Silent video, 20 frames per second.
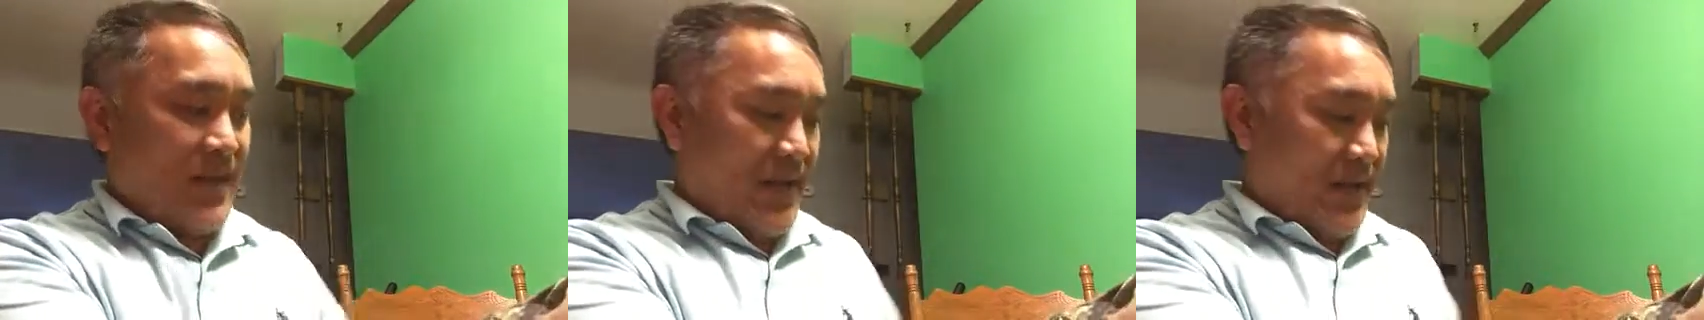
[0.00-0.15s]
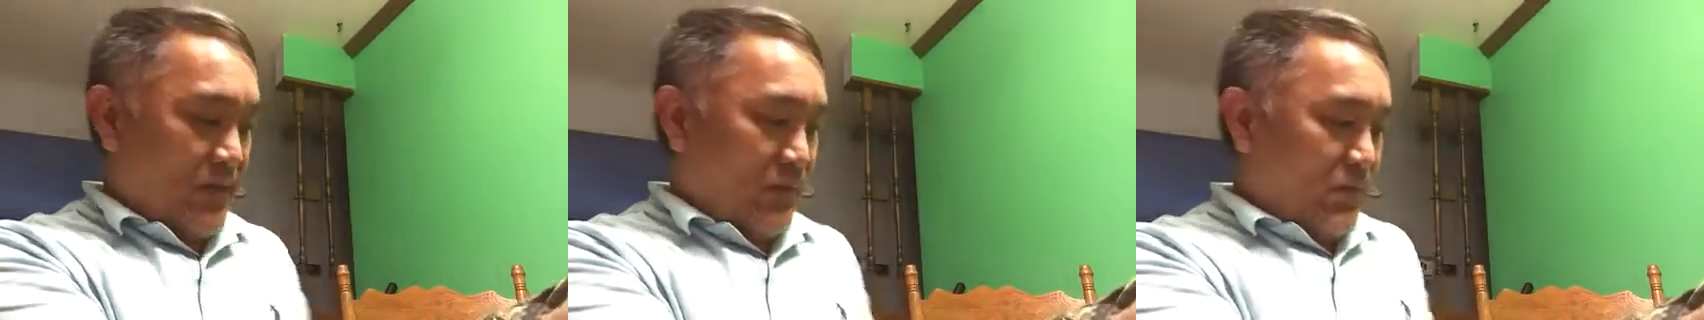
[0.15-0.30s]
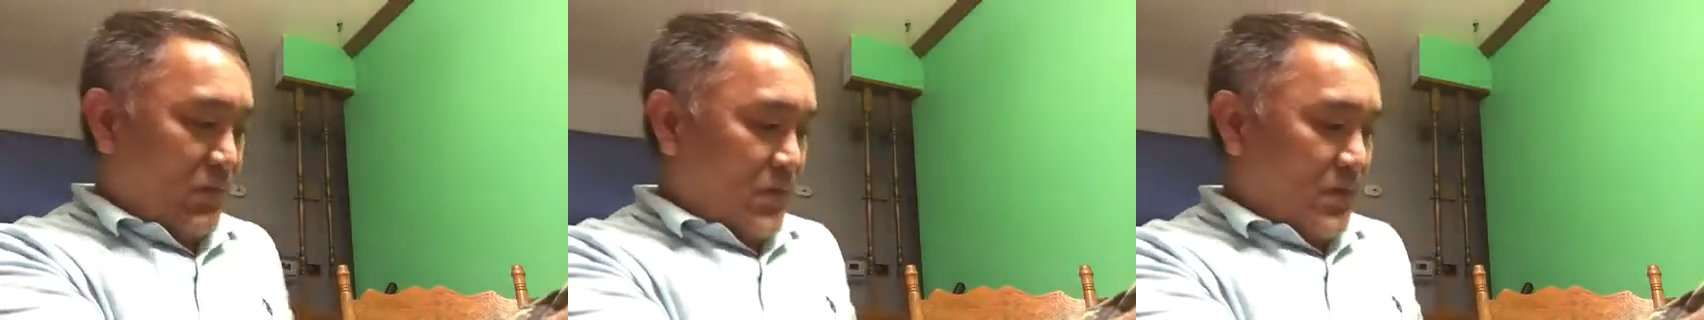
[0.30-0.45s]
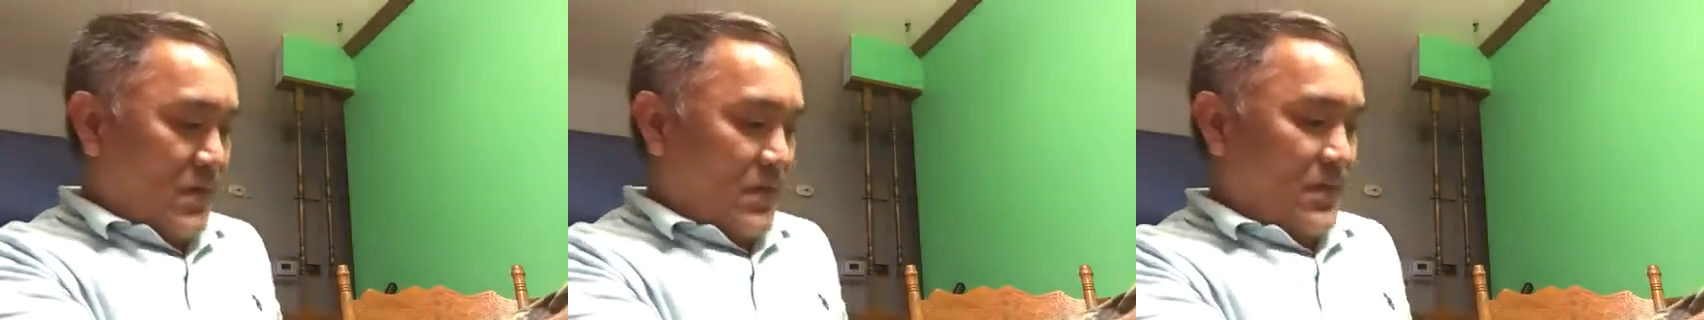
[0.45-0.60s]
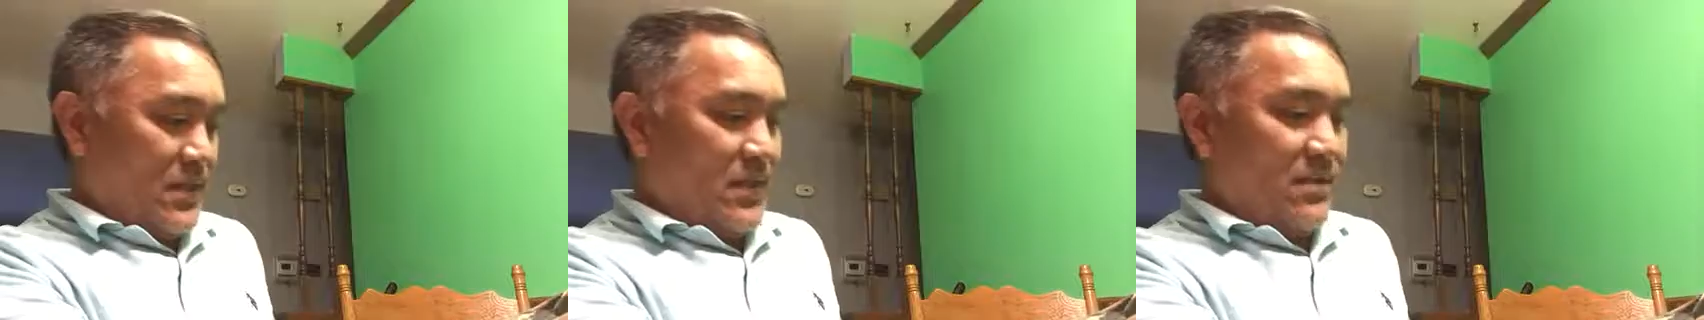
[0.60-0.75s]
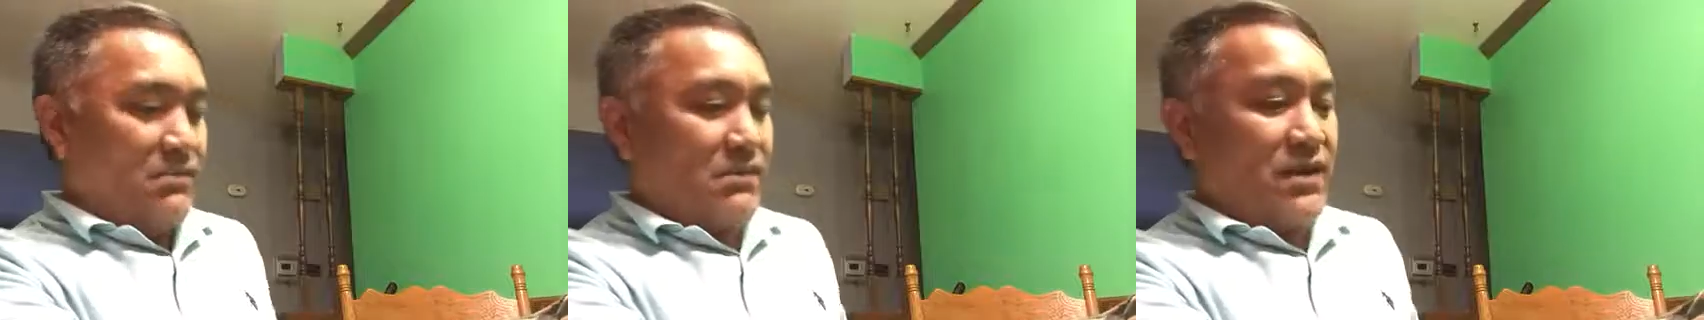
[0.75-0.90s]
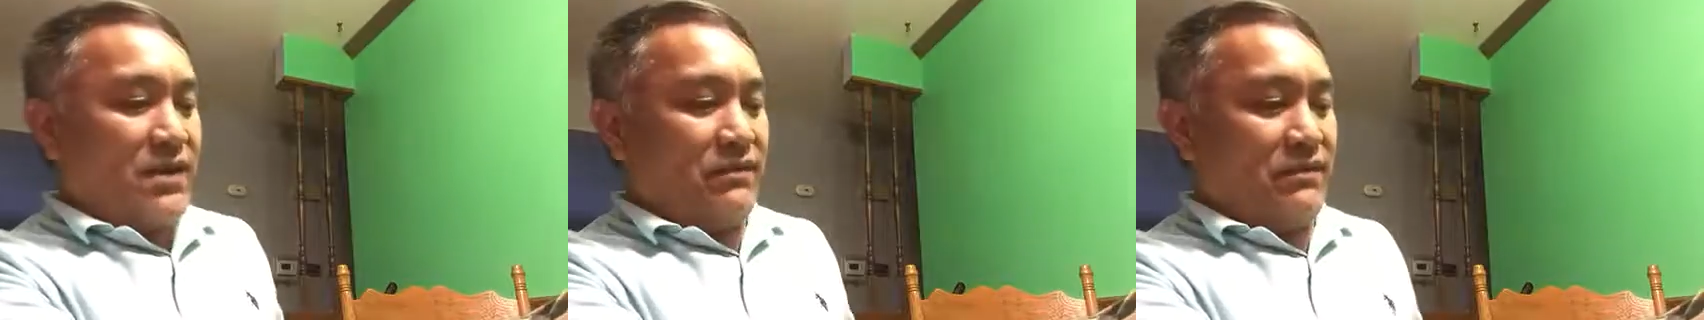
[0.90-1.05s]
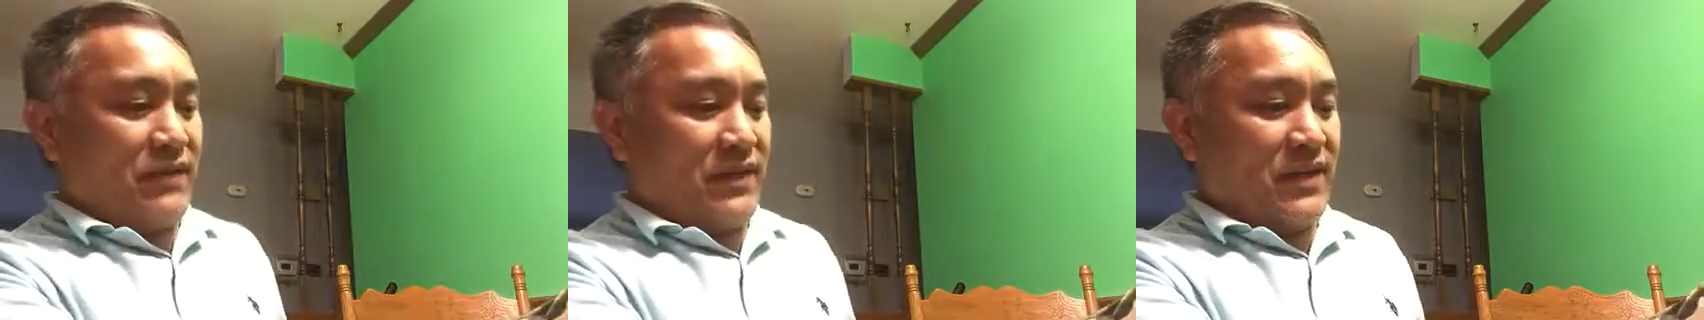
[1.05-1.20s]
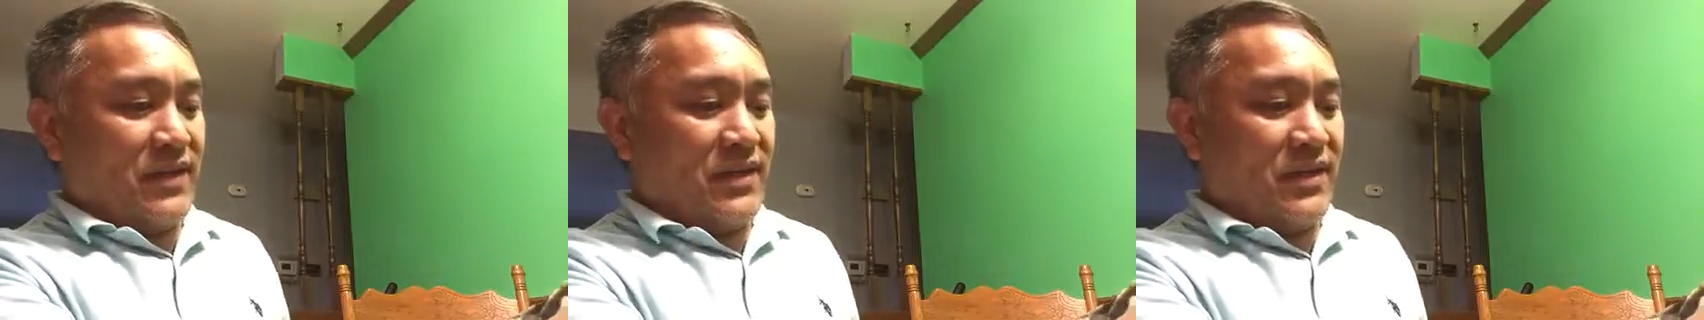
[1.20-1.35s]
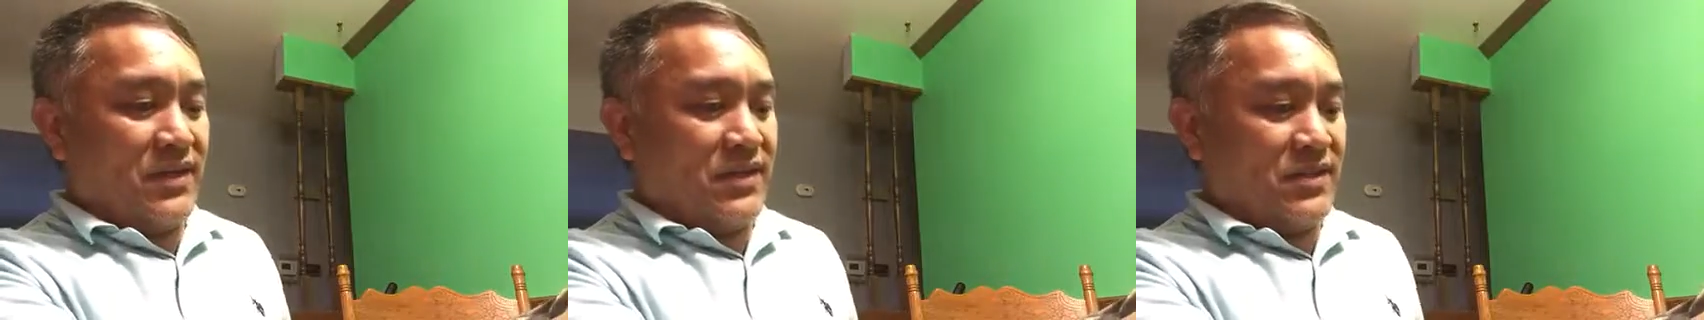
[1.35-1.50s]
and what the
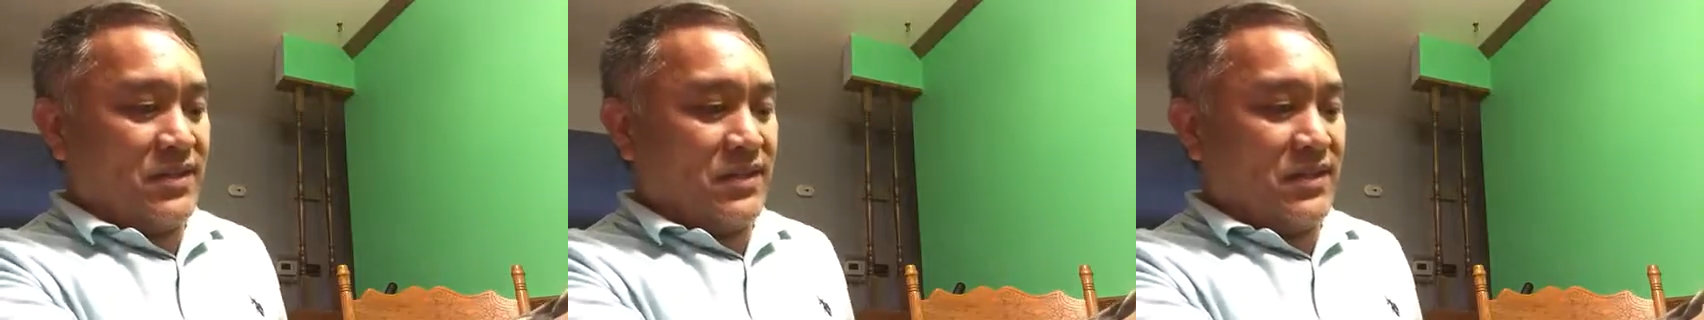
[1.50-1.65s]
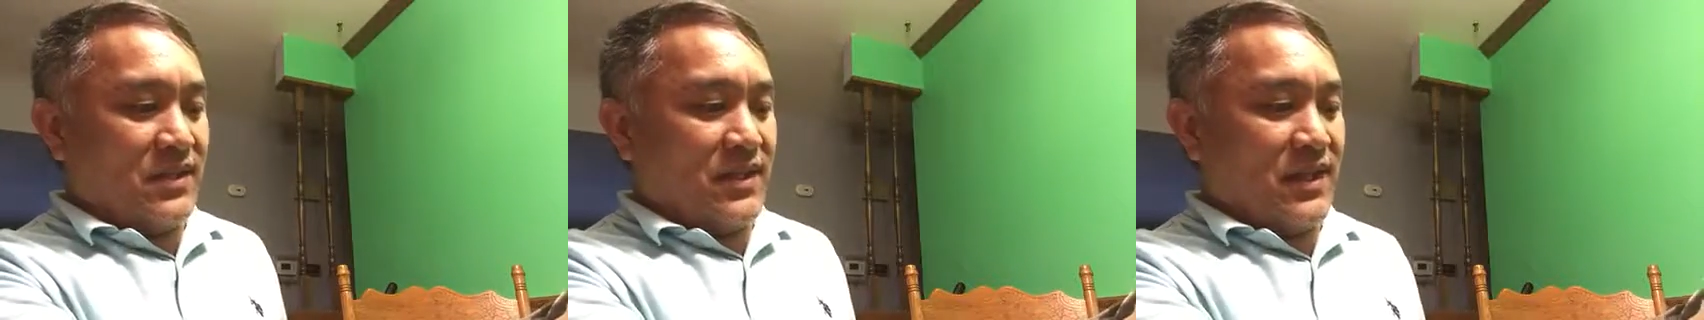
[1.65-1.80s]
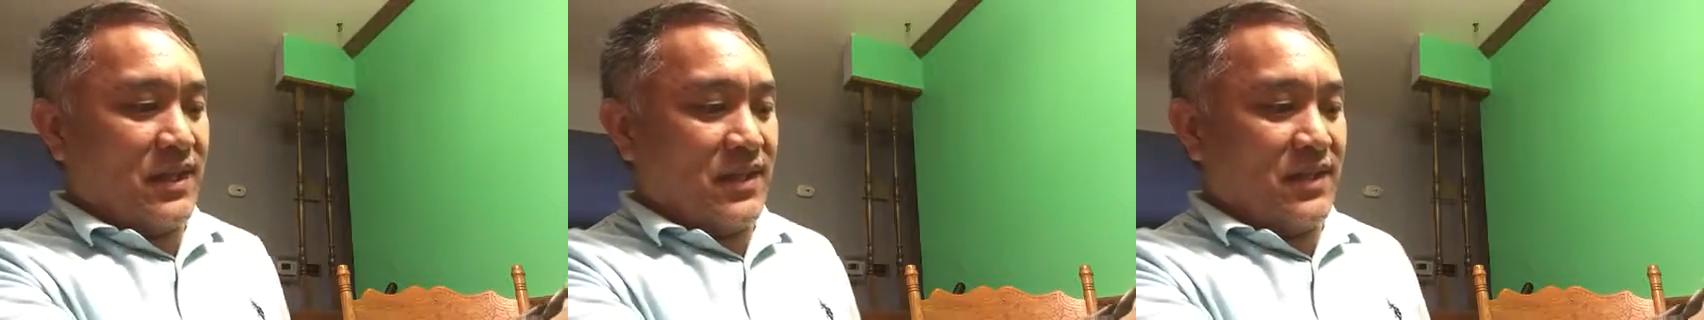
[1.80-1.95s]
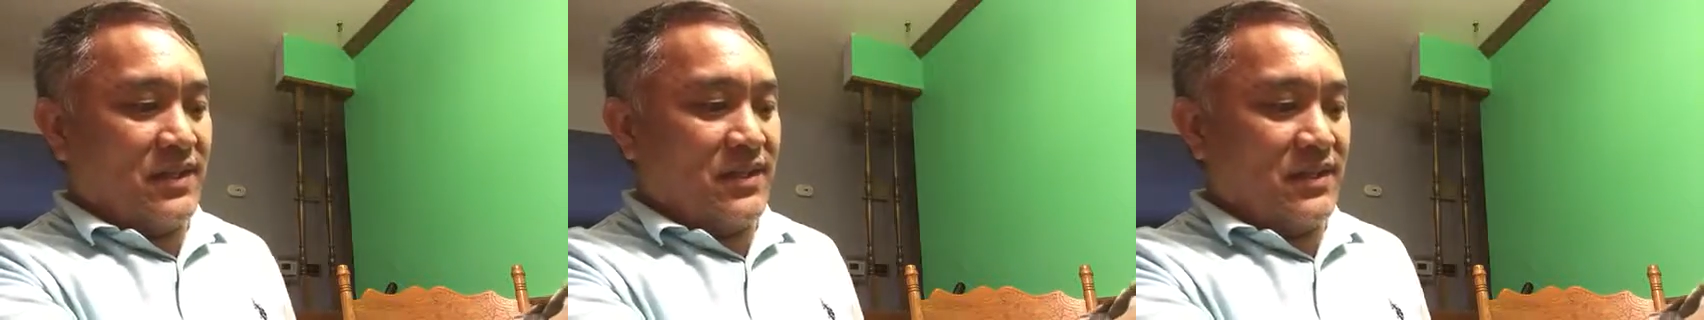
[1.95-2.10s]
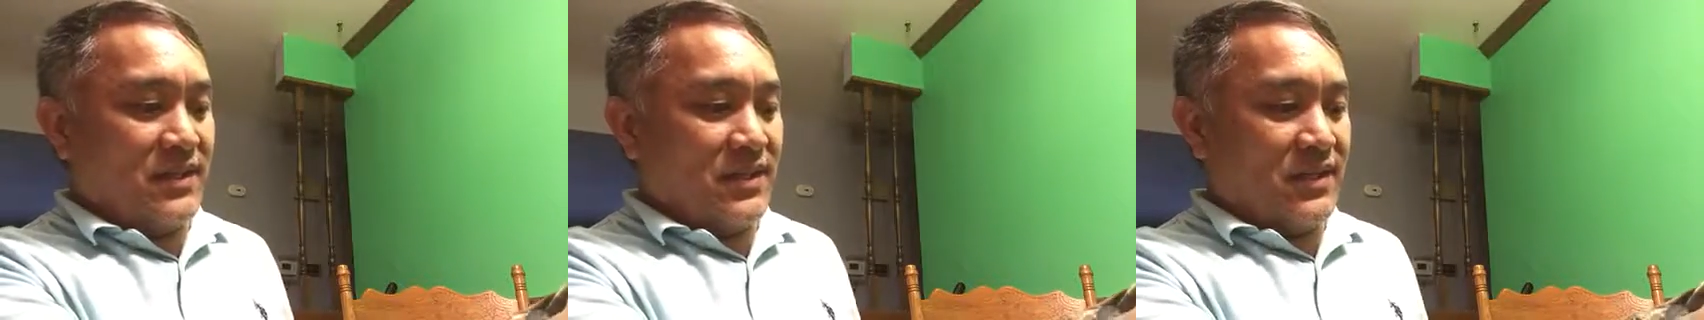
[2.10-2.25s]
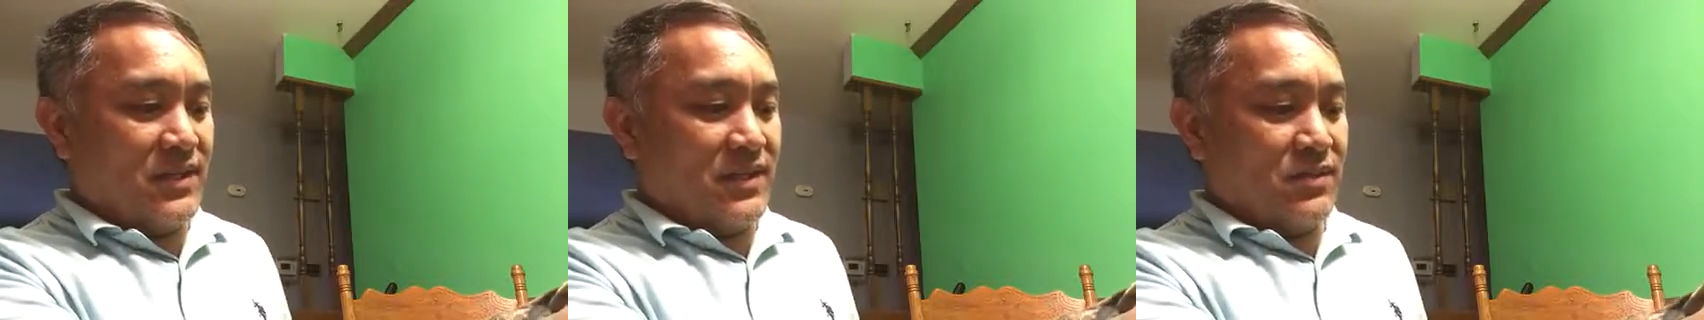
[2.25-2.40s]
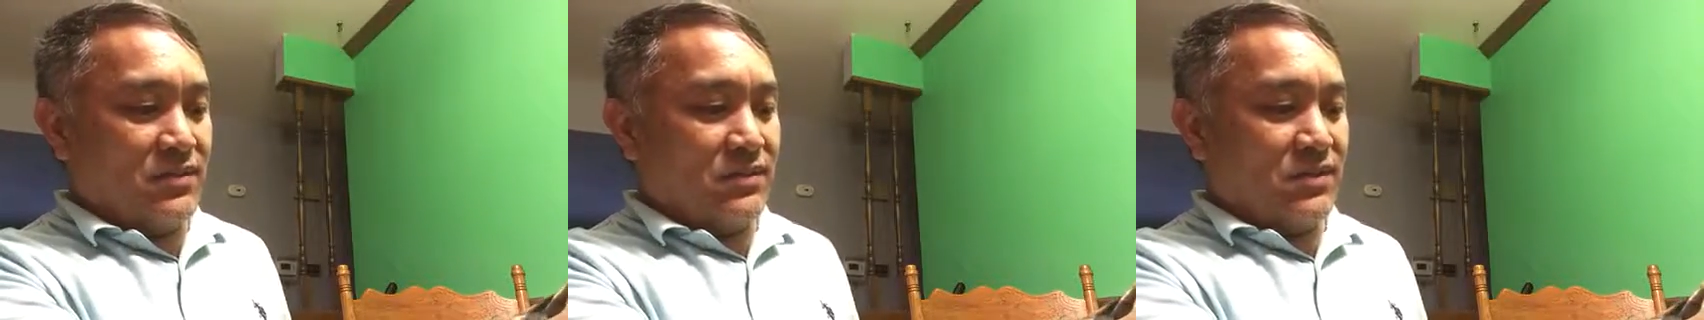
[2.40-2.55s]
modification that I did